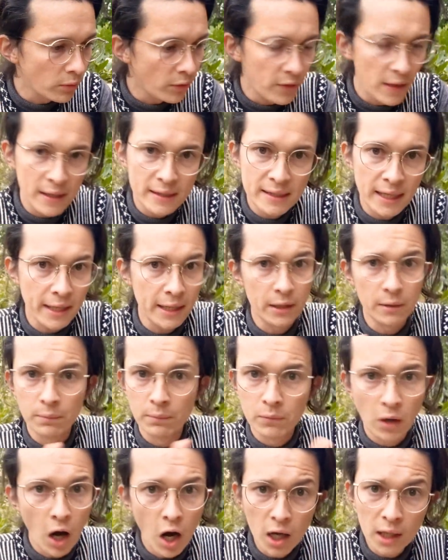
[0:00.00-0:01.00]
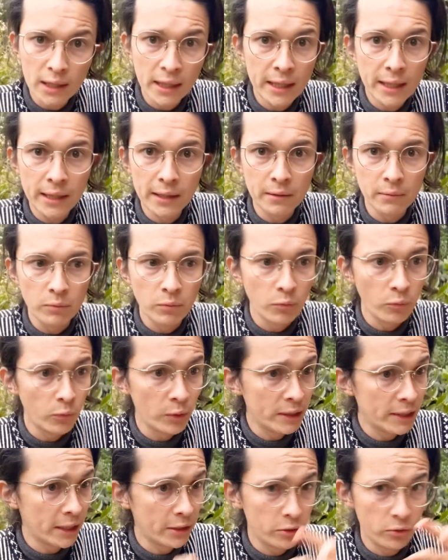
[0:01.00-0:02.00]
Things like ugly,
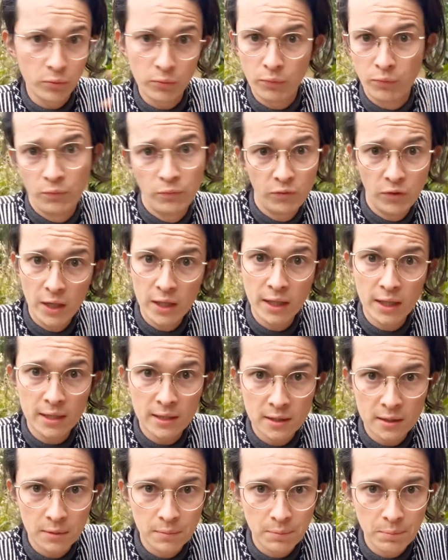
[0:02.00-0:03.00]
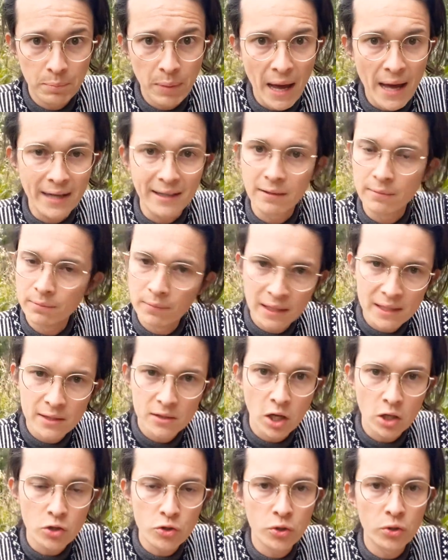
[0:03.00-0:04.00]
we tend to think it's bad.
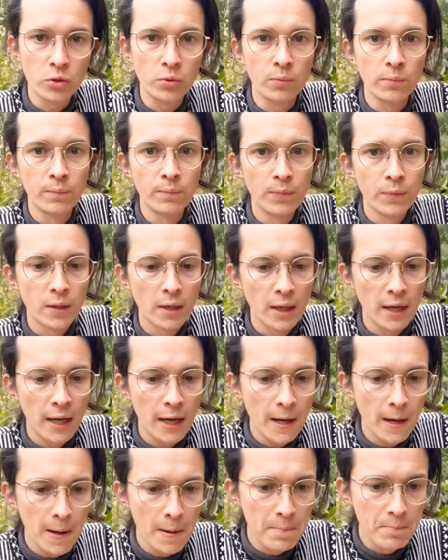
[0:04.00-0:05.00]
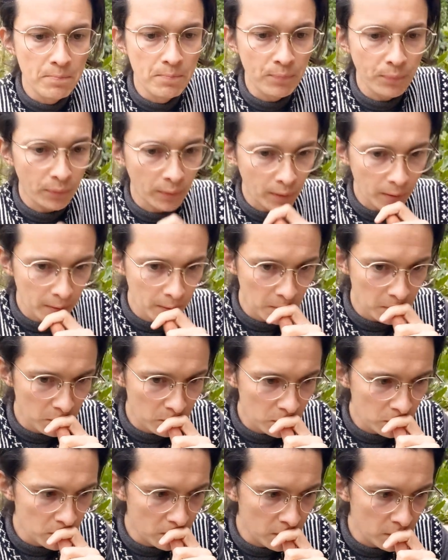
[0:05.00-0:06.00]
It's not true.
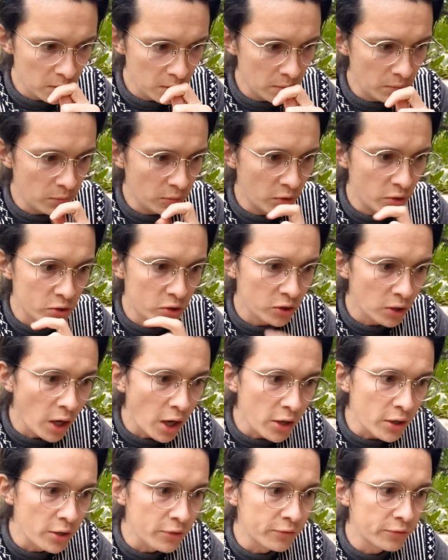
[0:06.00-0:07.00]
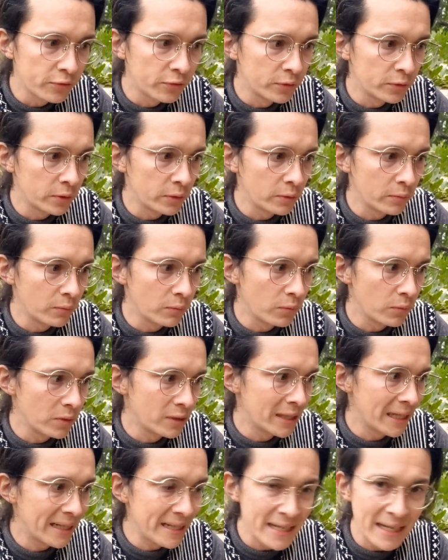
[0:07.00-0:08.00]
There's a lot of
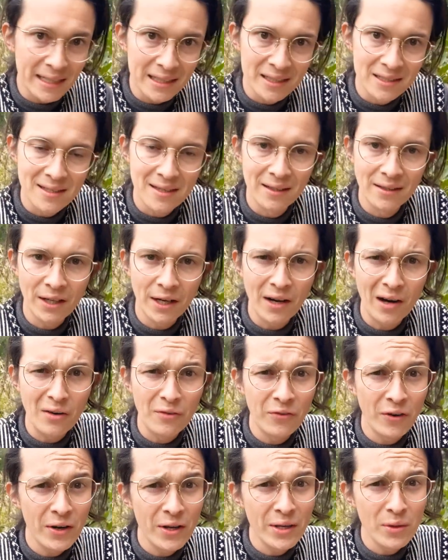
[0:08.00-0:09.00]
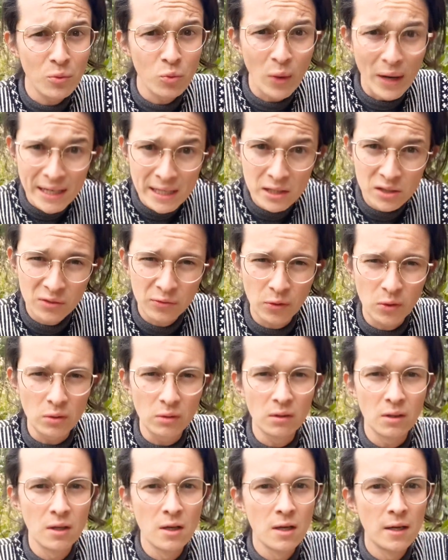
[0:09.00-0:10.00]
techniques that are very
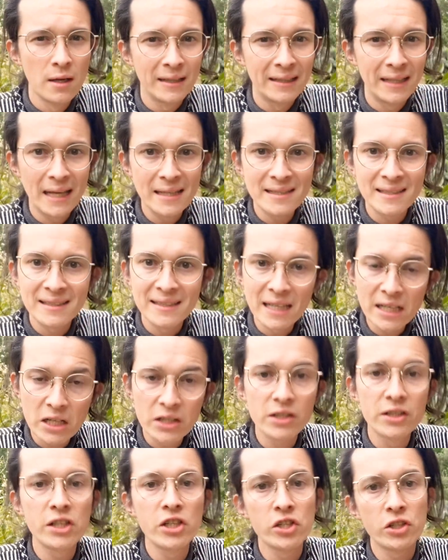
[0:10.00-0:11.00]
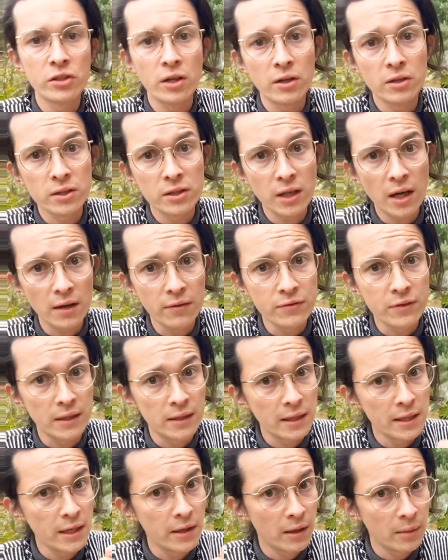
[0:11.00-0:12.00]
wasteful. Let's decondition ourselves.
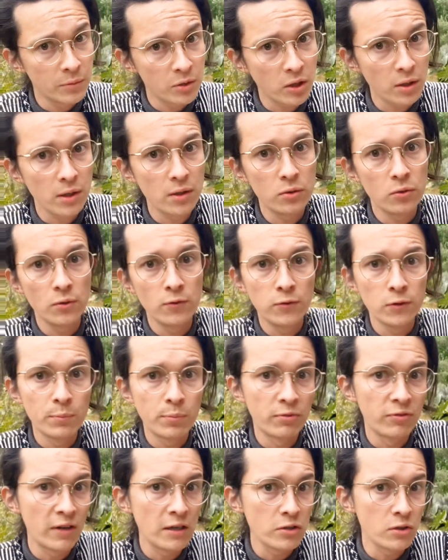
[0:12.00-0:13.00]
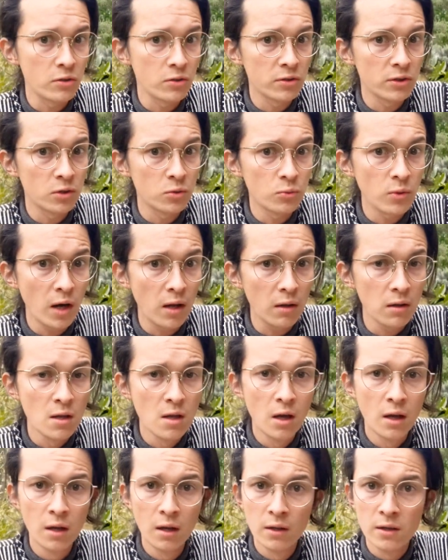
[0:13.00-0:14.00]
And here I'm talking to the food professionals as well.
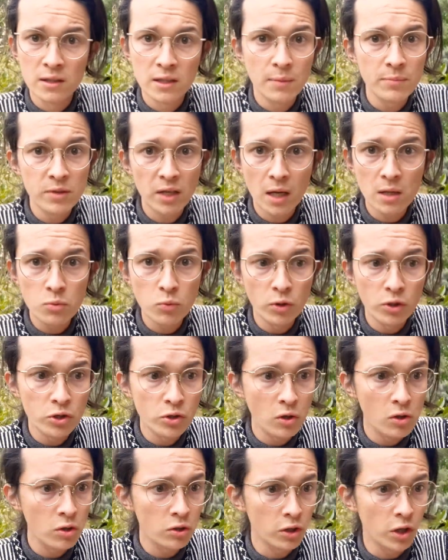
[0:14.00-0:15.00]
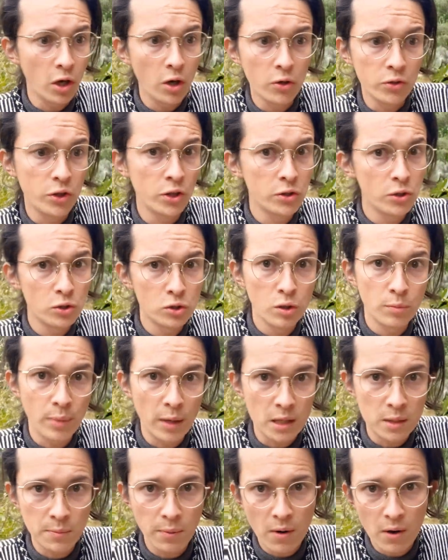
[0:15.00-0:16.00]
Sometimes we're told, oh, this is the
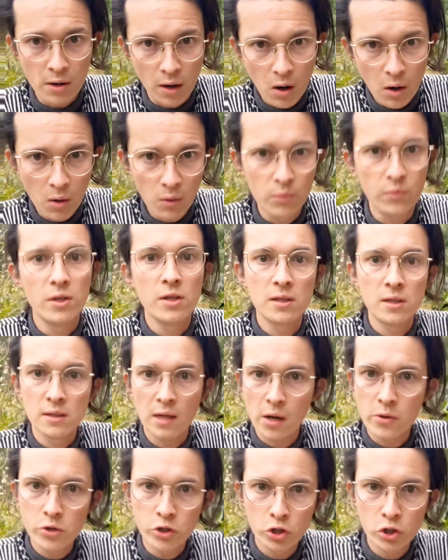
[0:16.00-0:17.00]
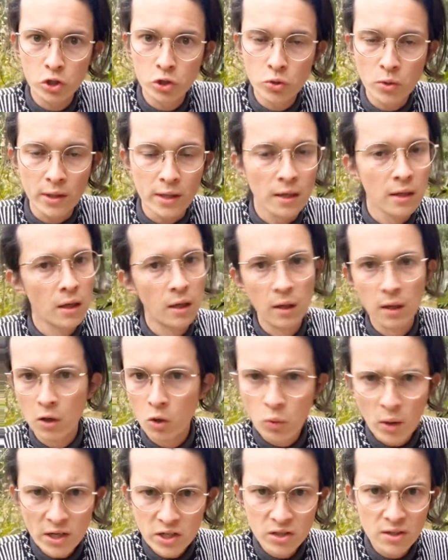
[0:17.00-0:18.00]
best part. Oh, this is how you should do it.
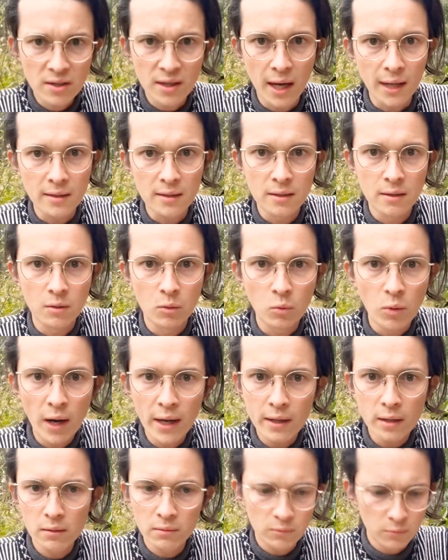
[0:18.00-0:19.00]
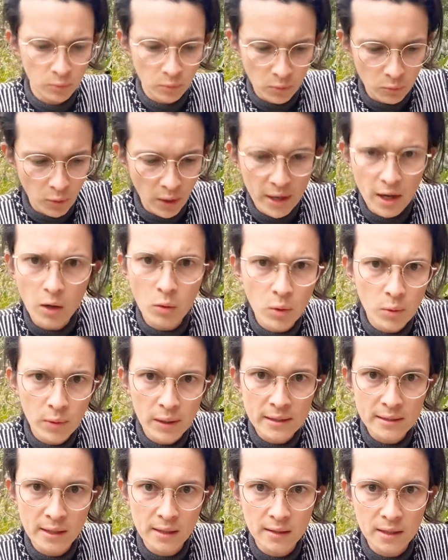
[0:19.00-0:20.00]
Question that. Why are we
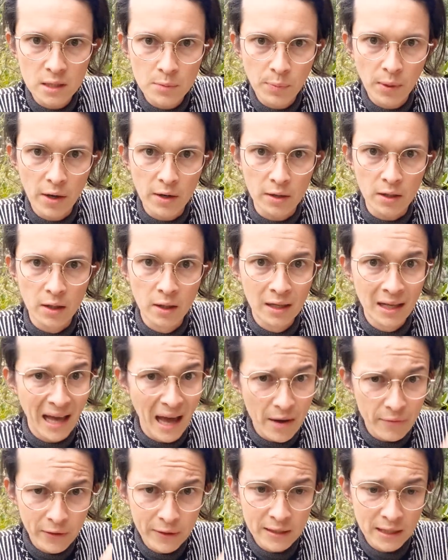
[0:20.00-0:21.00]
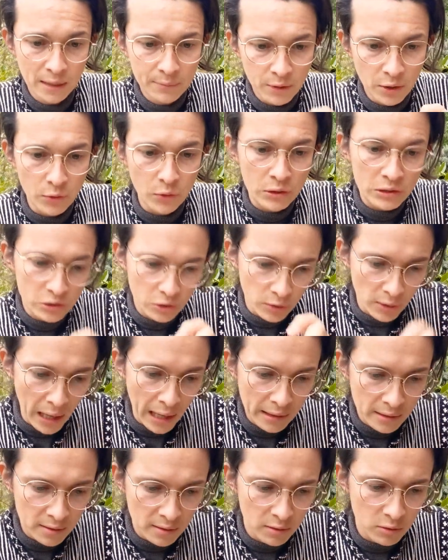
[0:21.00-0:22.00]
wasting this part? every time that you
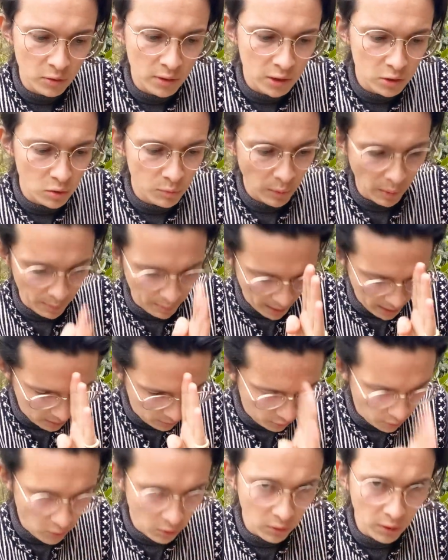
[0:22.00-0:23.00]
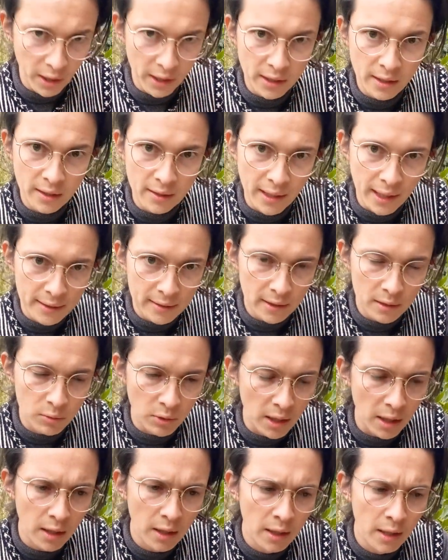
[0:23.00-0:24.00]
interact, you need to be mindful and connected.
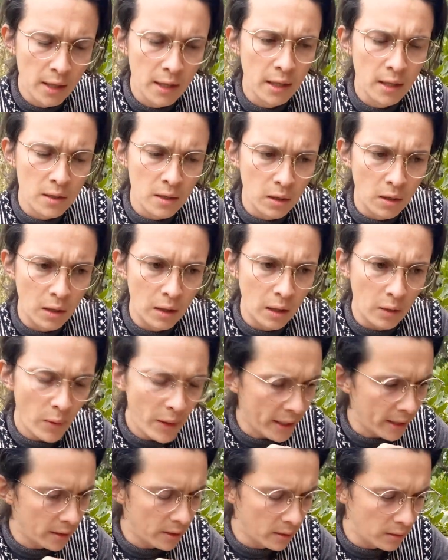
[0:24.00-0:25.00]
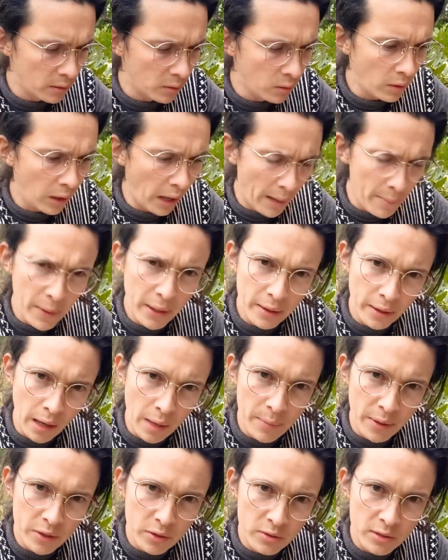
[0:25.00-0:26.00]
Well, wait, am
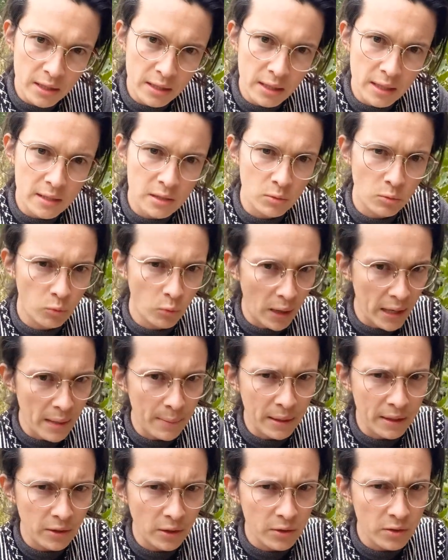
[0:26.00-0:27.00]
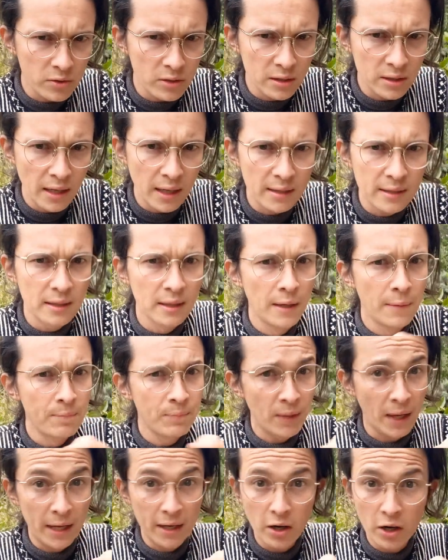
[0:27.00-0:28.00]
I using this? Why am I not using that?
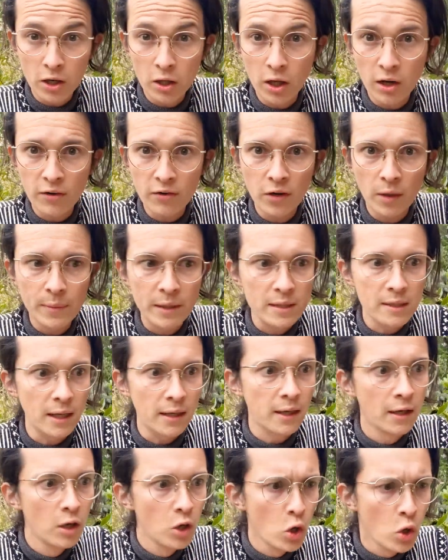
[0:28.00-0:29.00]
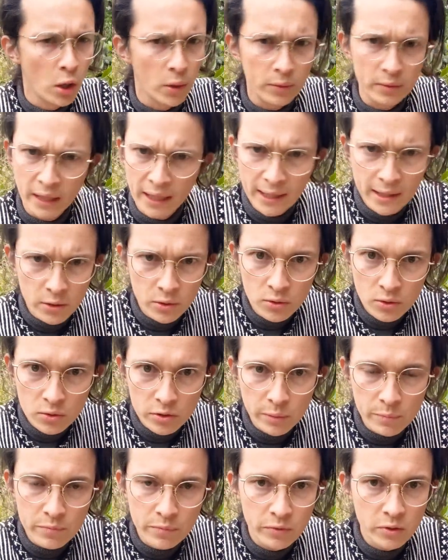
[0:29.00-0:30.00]
I got a lot of comments like, can I
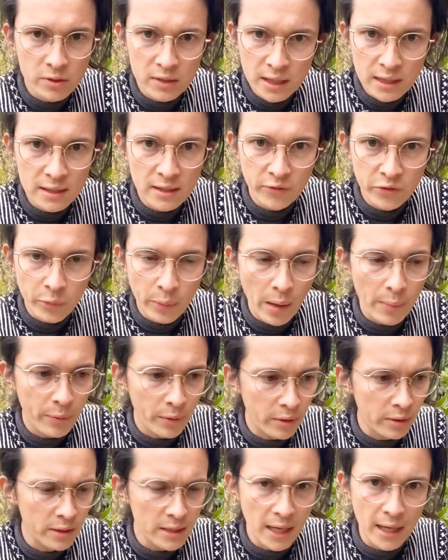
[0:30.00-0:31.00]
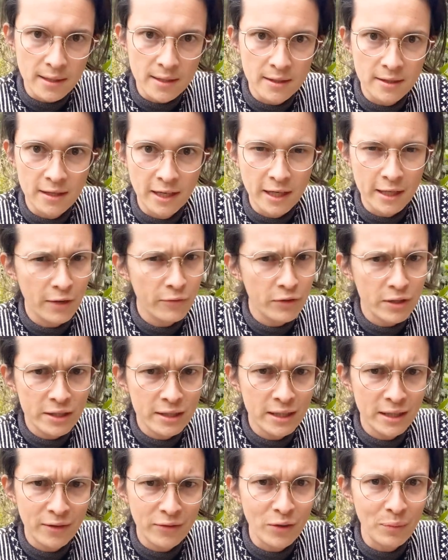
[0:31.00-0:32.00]
use the seeds of the pepper? Yes, in every
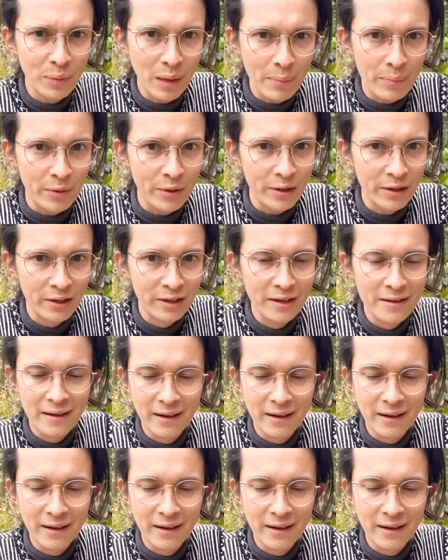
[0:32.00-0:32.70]
seed of the pepper,